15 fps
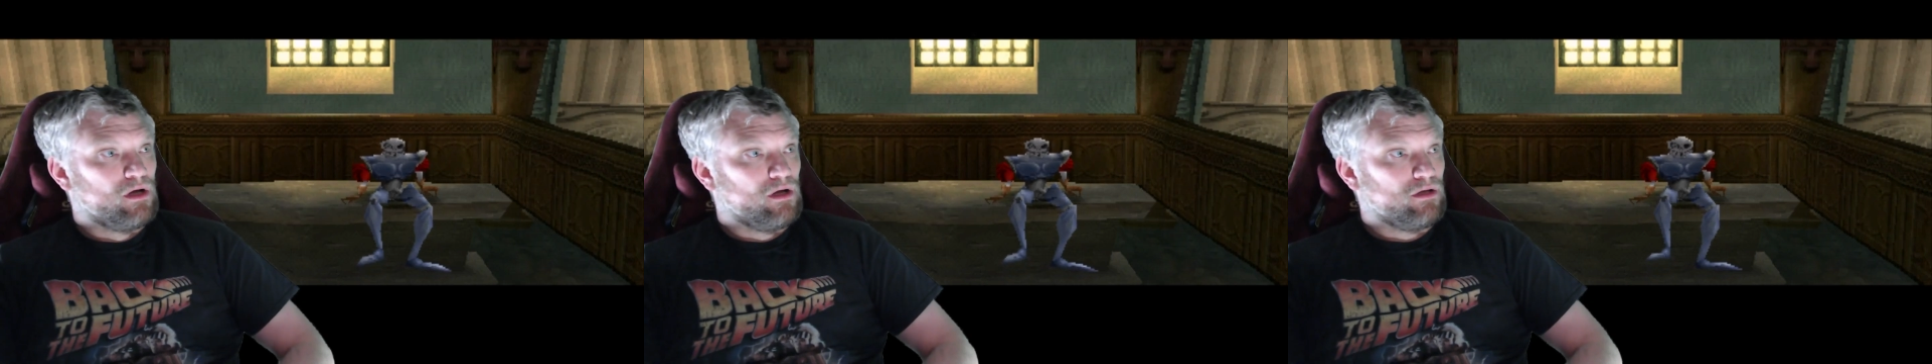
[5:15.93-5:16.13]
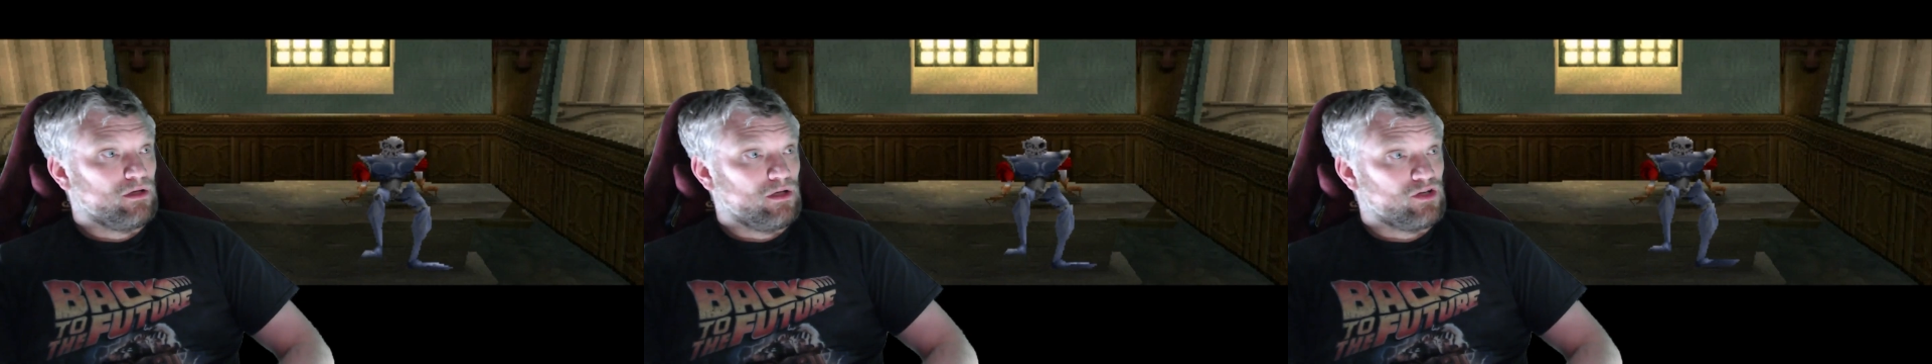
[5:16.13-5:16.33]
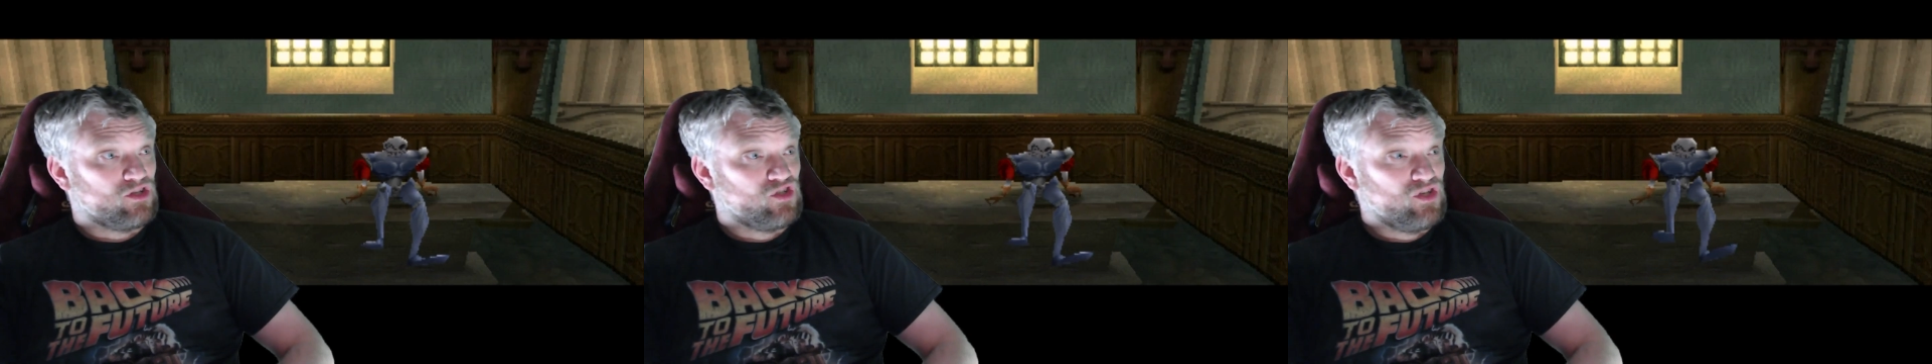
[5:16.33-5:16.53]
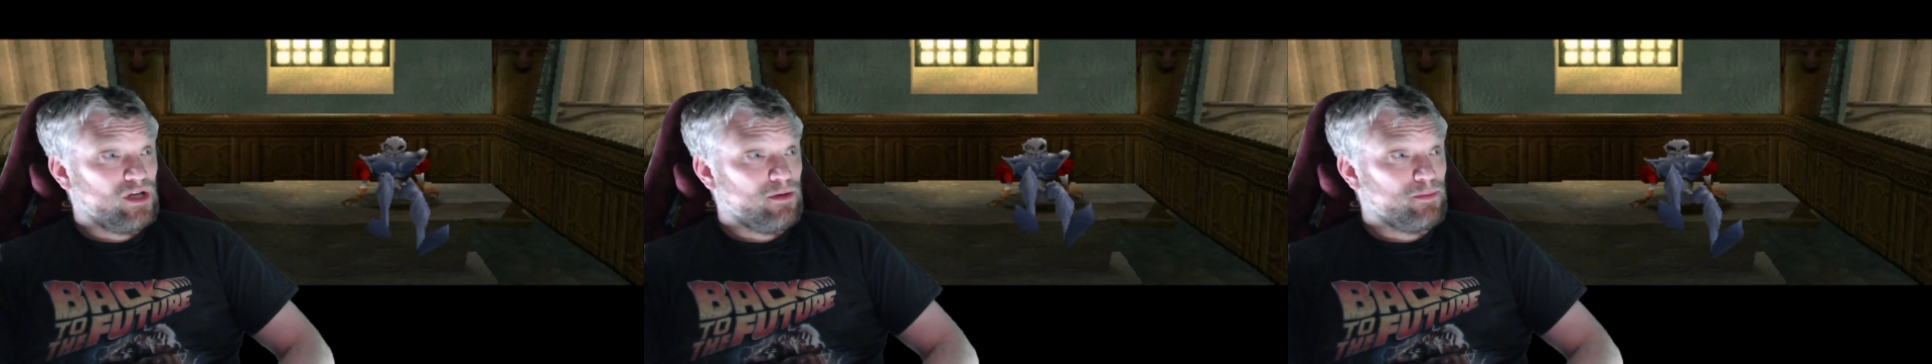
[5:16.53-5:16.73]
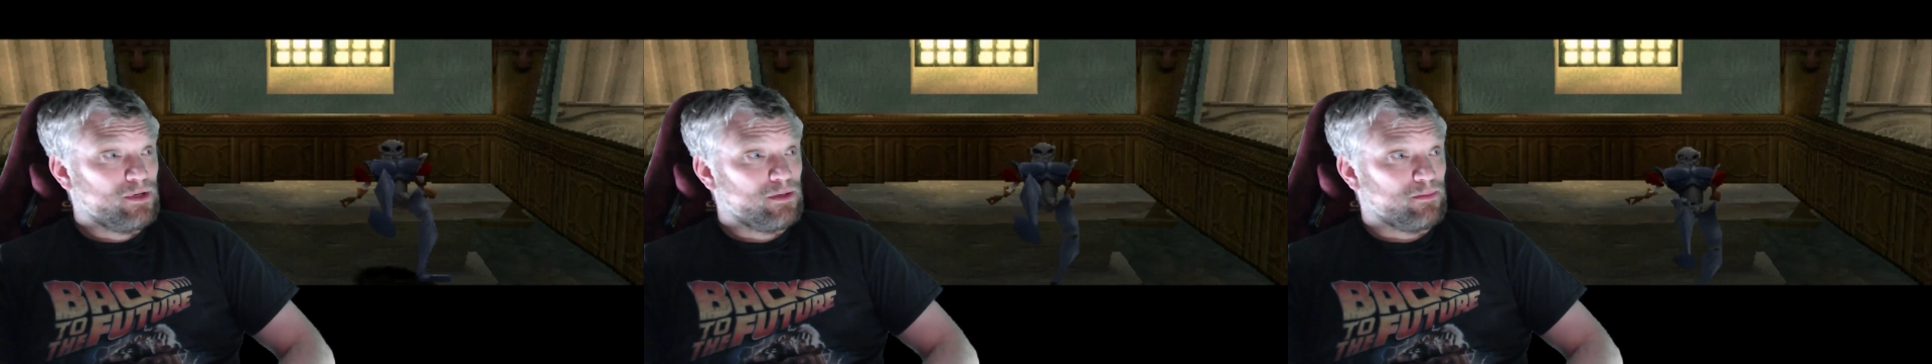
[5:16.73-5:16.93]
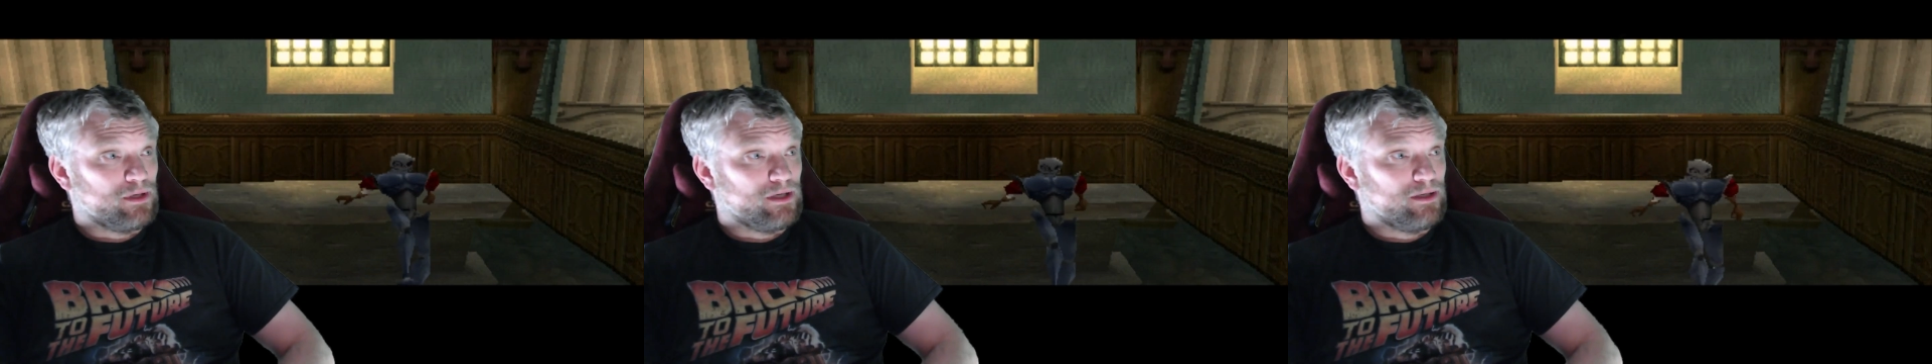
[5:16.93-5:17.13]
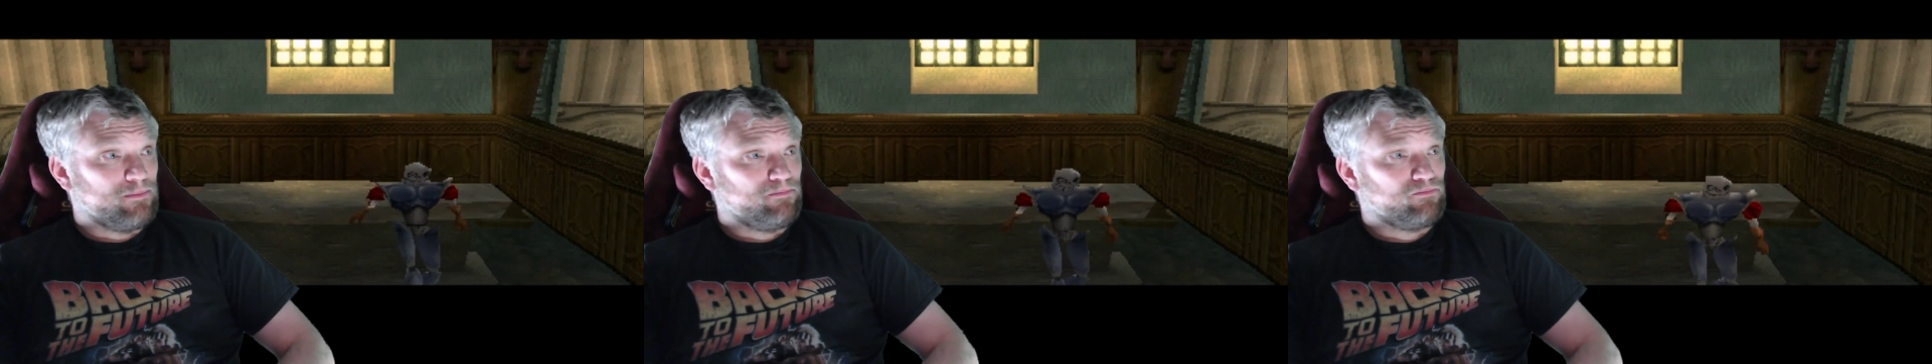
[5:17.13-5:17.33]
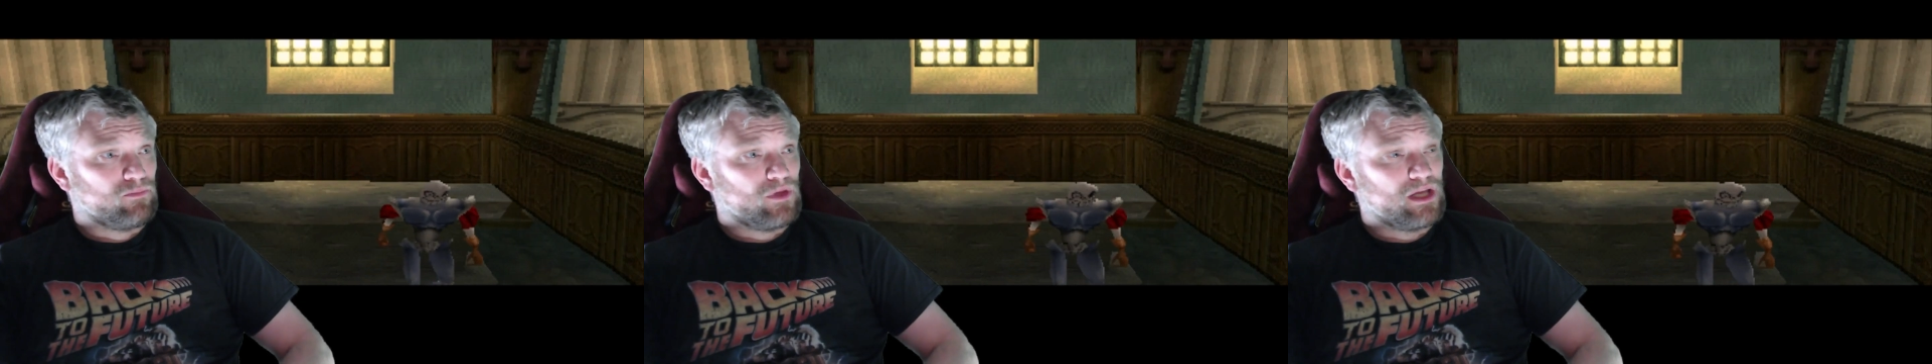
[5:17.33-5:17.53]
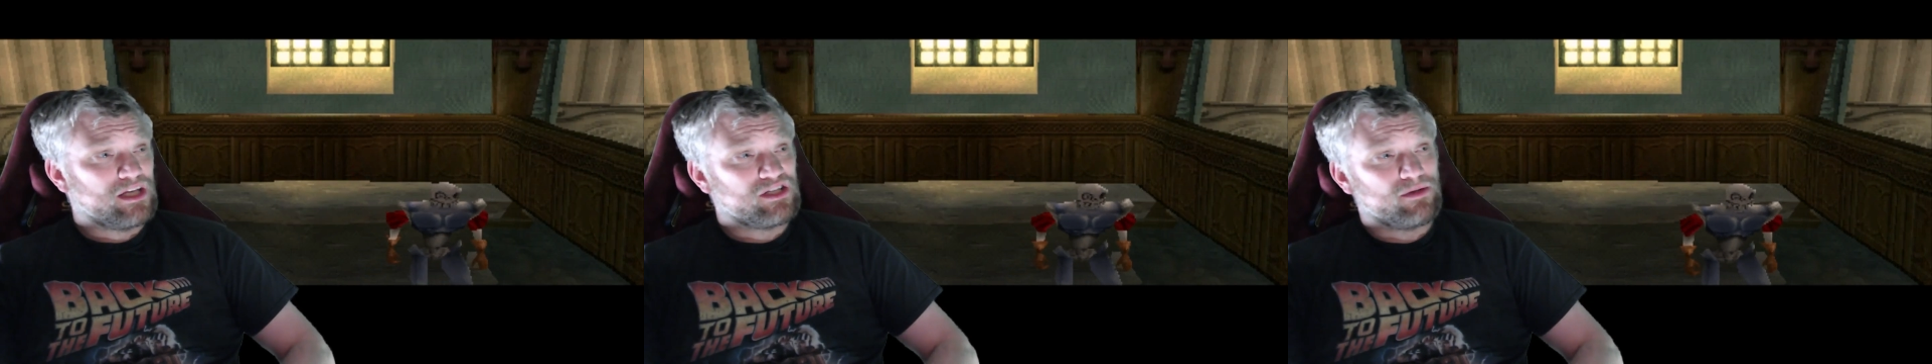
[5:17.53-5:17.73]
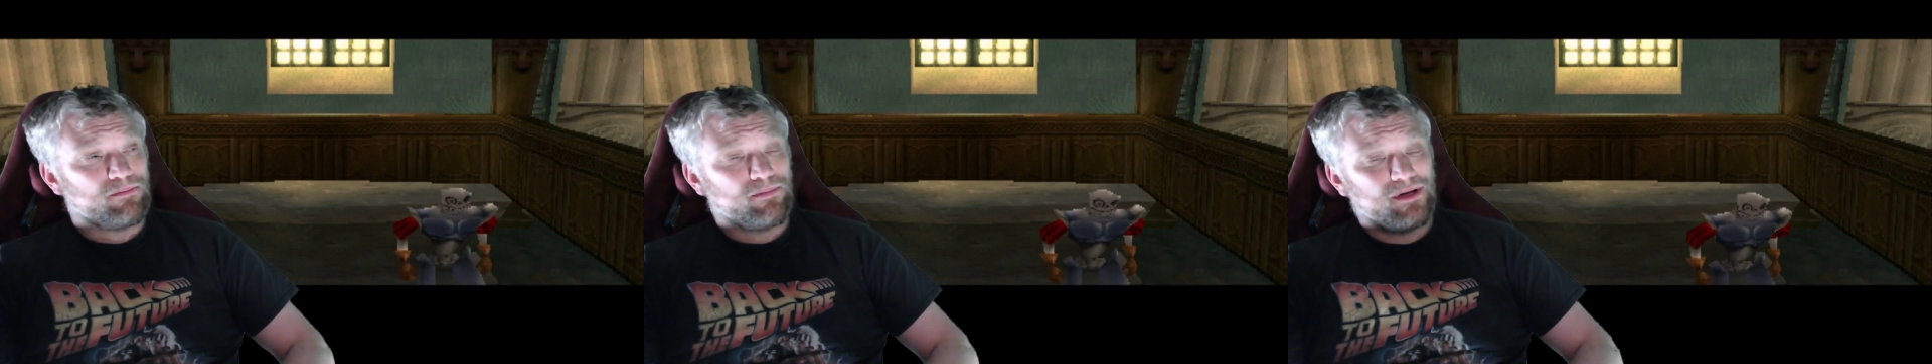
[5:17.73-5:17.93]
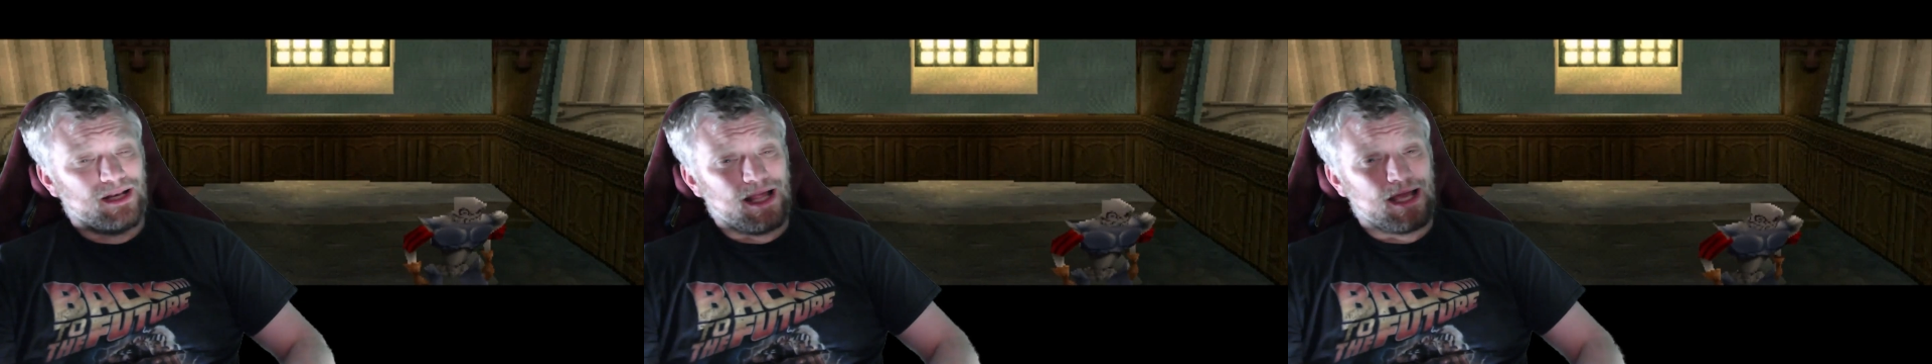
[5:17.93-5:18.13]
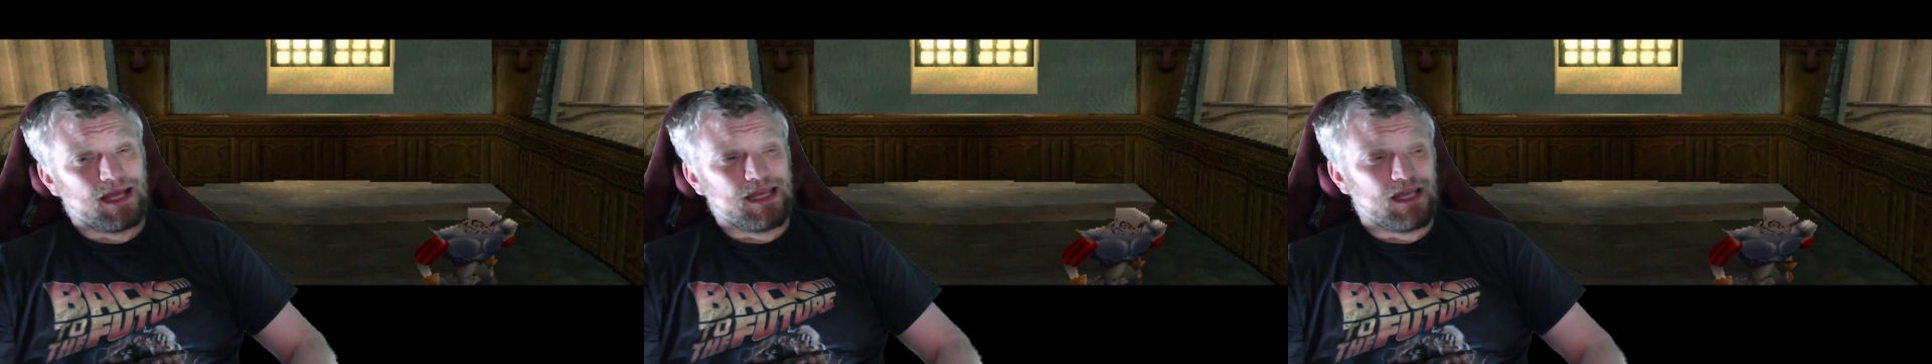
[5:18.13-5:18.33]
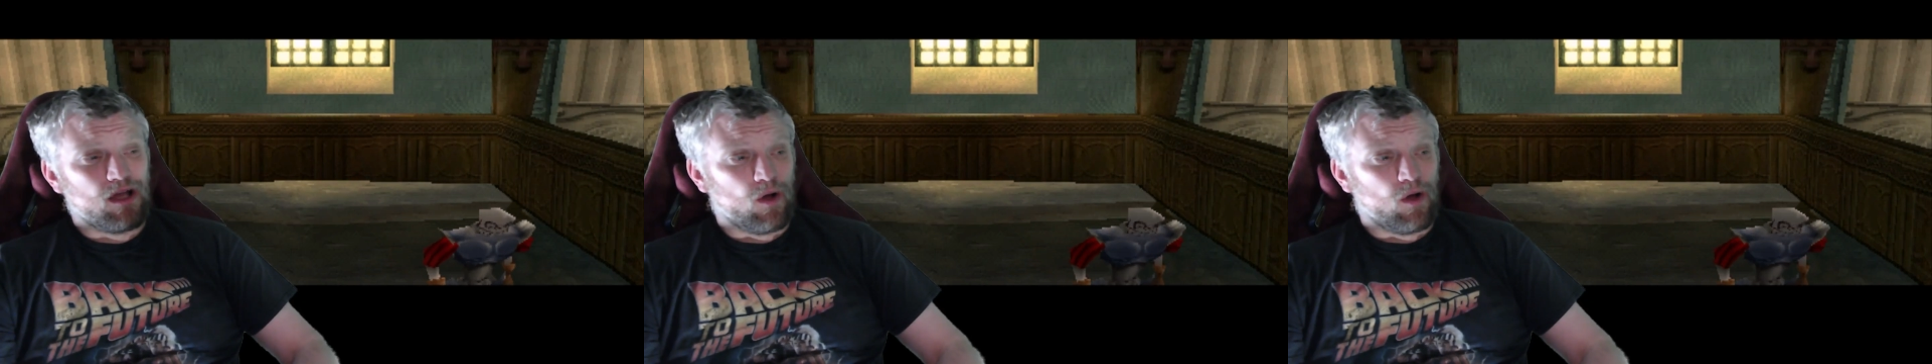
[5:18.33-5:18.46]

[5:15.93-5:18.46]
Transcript: You're going to see him in a minute. He's a play